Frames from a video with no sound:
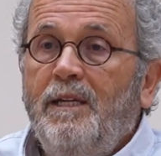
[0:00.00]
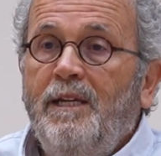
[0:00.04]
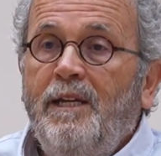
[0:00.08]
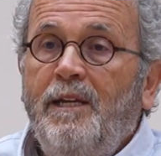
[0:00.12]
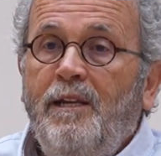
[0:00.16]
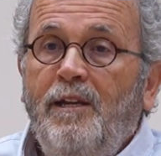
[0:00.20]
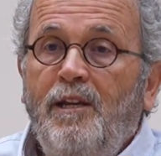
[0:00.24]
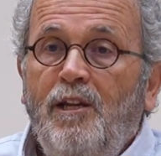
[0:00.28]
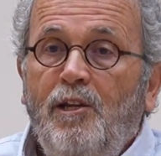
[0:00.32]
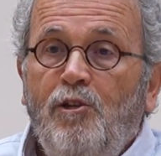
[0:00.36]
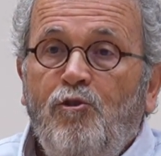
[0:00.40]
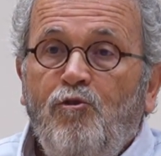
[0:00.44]

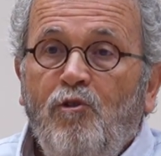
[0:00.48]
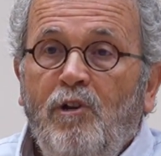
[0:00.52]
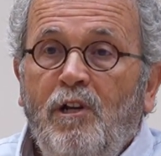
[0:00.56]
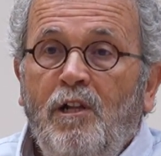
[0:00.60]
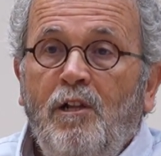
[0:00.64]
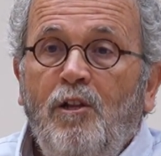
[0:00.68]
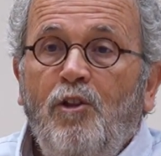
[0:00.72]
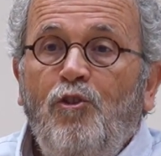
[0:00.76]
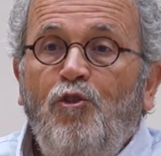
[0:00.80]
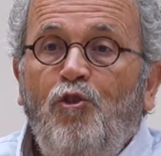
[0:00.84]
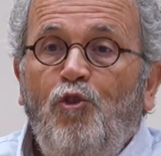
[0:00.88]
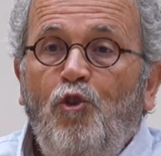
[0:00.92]
In
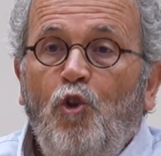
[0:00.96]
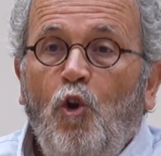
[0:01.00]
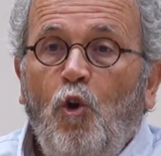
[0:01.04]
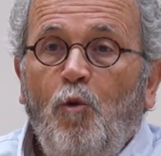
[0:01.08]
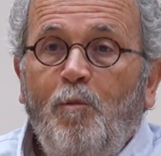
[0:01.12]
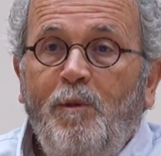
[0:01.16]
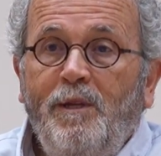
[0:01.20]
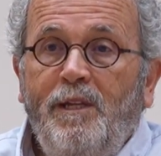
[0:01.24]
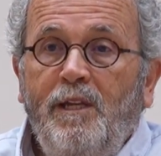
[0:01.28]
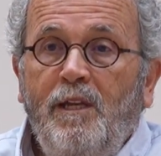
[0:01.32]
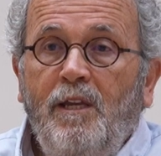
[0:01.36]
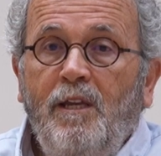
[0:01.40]
Israel,
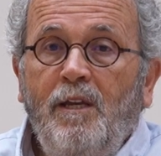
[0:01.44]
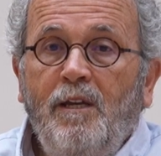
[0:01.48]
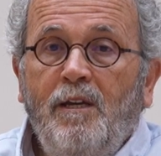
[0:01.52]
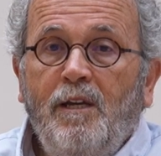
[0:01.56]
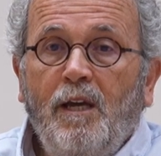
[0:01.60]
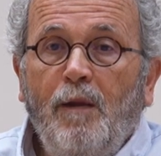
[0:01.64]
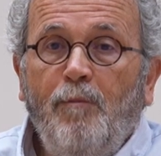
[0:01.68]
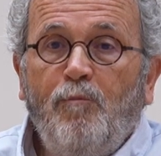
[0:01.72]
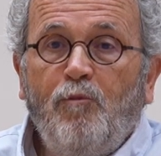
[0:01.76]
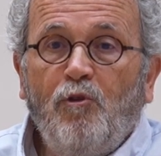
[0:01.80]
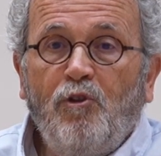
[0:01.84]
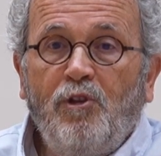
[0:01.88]
nobody
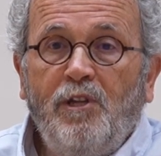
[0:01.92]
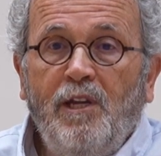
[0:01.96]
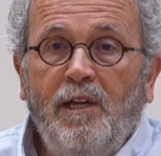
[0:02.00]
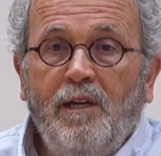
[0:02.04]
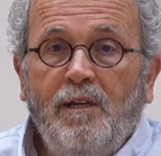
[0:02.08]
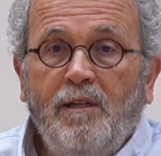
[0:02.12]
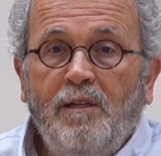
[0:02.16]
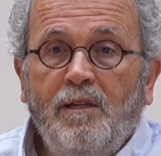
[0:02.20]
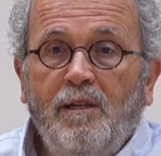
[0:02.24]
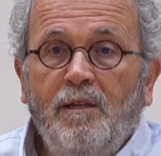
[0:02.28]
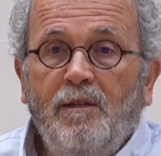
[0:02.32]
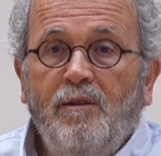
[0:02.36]
can
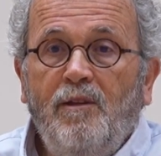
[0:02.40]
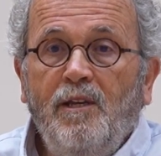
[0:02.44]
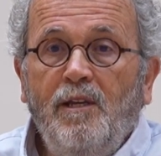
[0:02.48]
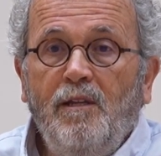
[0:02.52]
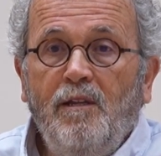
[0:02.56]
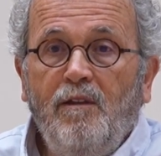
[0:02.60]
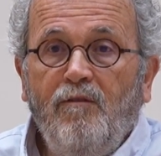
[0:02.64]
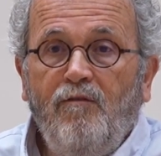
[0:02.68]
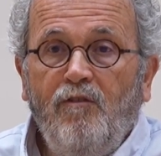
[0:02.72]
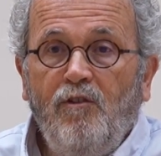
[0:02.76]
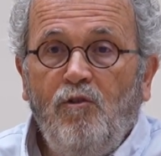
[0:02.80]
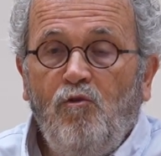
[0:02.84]
protect the
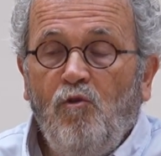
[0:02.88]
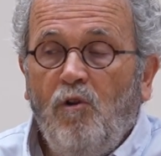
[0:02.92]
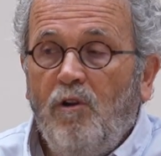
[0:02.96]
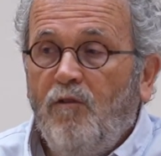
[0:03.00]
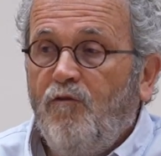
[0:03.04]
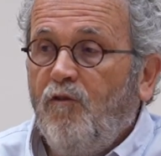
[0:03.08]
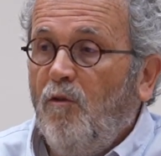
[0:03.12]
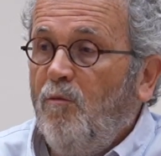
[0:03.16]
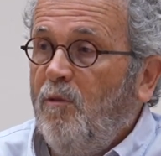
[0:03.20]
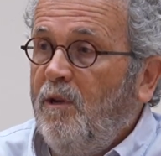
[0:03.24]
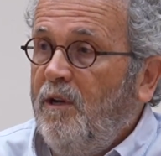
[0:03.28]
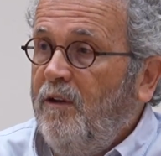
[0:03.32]
individual
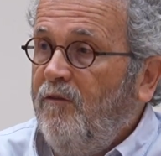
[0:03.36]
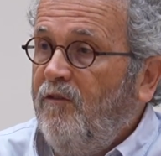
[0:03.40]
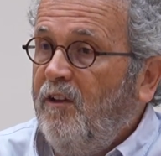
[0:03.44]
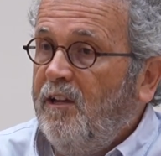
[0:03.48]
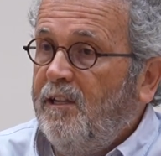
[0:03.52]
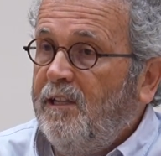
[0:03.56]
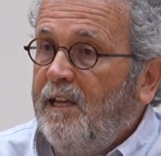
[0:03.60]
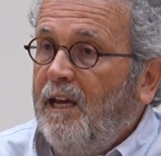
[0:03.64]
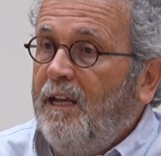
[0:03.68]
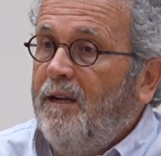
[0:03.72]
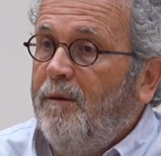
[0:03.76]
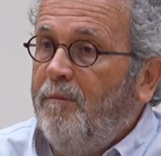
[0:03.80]
from the
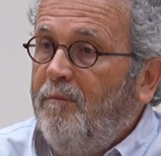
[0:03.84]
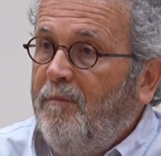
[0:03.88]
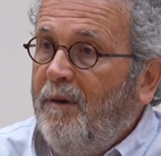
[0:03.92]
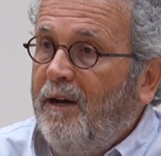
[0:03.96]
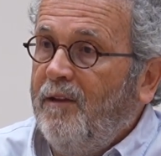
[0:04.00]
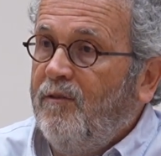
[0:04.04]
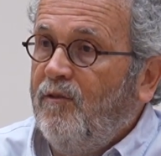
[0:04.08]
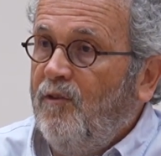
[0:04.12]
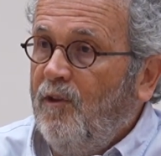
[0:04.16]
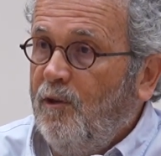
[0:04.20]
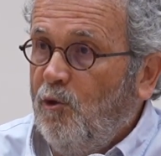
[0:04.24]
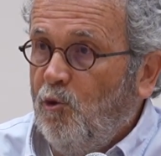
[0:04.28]
Leviathan
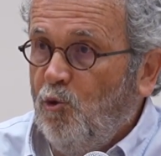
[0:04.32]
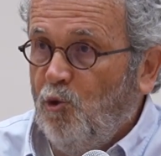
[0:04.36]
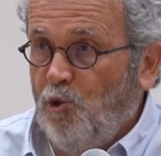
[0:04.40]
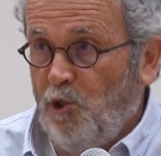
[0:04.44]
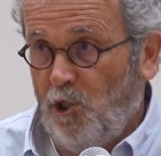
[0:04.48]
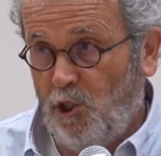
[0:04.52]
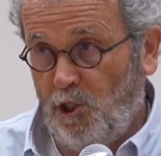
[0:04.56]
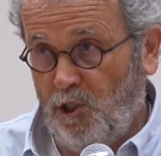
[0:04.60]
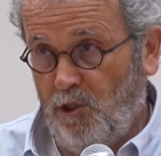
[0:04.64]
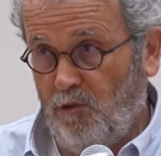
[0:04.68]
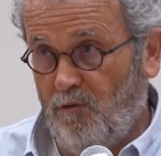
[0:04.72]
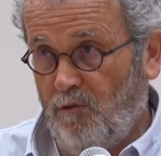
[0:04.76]
but the
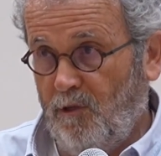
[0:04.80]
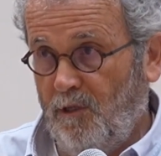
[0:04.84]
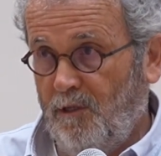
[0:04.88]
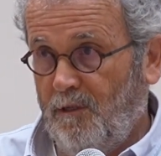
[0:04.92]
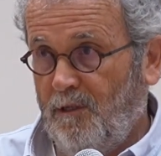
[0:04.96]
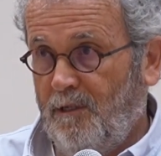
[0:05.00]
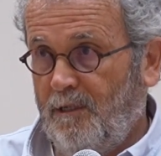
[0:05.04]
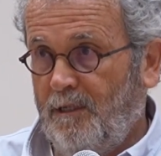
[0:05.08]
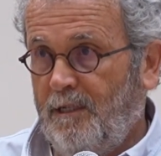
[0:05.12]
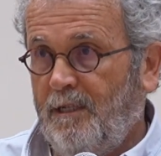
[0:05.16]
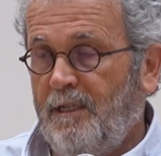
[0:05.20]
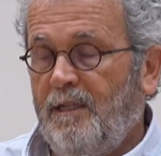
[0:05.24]
judicial.
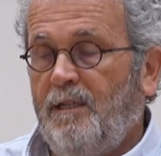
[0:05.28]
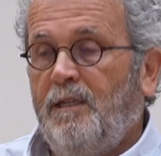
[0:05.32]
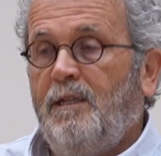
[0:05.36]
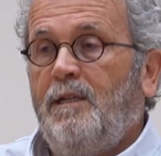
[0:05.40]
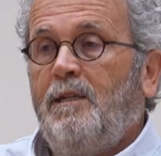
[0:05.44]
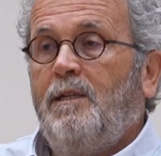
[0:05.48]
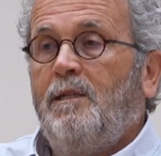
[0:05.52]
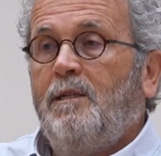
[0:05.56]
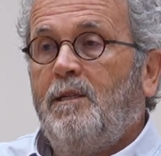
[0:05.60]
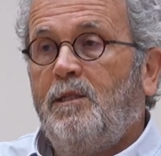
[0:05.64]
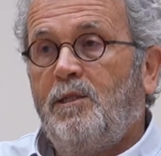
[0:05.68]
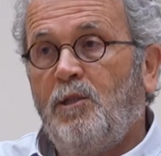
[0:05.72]

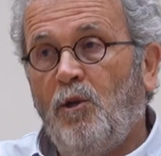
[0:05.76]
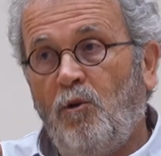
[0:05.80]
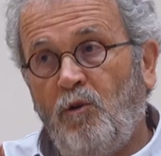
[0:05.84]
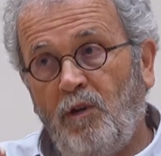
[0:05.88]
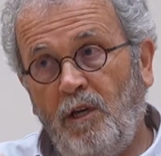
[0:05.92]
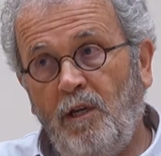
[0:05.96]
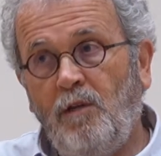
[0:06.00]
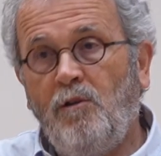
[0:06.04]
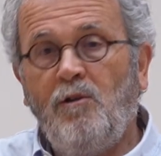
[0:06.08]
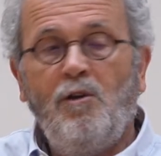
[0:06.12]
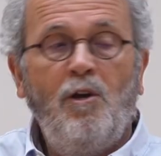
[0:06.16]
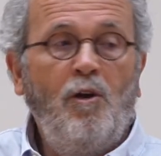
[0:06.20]
So
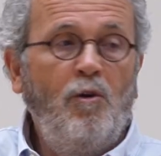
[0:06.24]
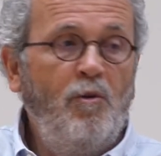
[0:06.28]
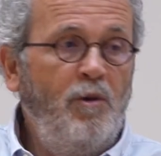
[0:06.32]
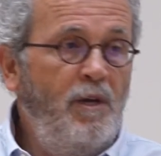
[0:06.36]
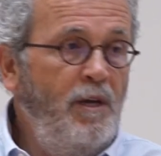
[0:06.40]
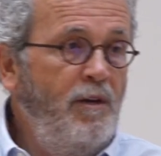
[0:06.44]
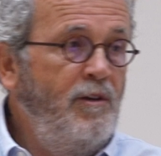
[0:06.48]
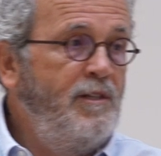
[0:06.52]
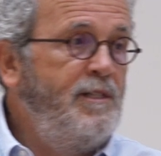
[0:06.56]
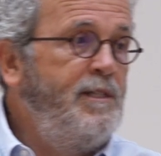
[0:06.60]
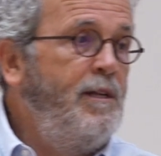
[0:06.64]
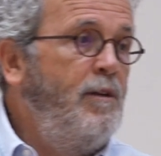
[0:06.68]
here you go.
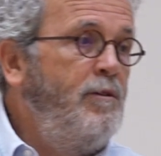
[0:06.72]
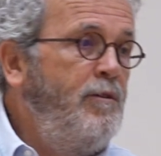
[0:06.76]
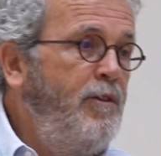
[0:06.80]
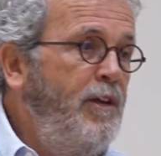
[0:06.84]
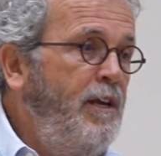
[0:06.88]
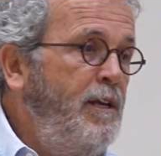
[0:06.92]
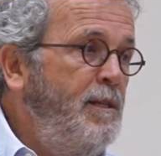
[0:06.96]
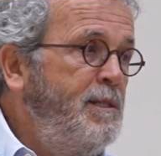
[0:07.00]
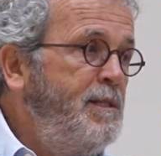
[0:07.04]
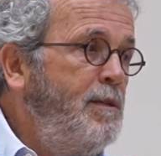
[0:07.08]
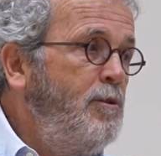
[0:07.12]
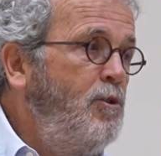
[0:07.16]
Here's
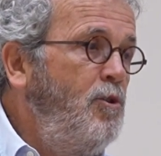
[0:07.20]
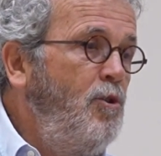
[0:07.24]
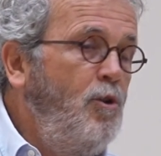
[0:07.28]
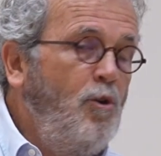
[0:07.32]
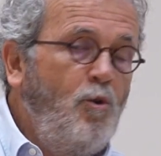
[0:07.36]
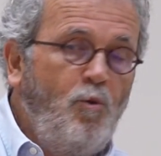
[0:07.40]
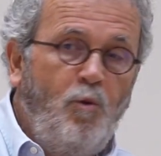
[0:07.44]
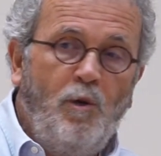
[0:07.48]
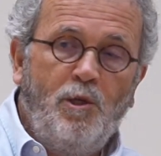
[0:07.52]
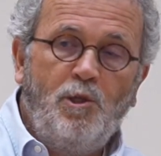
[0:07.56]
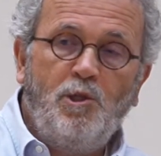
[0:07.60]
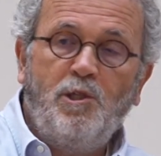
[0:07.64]
the answer to
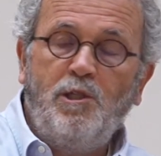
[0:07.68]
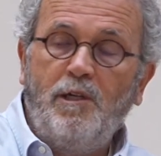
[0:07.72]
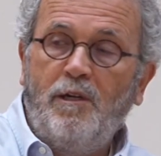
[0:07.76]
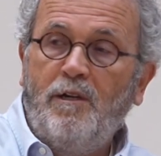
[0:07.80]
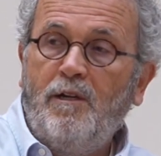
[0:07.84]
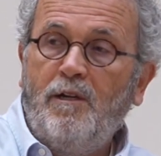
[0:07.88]
your question.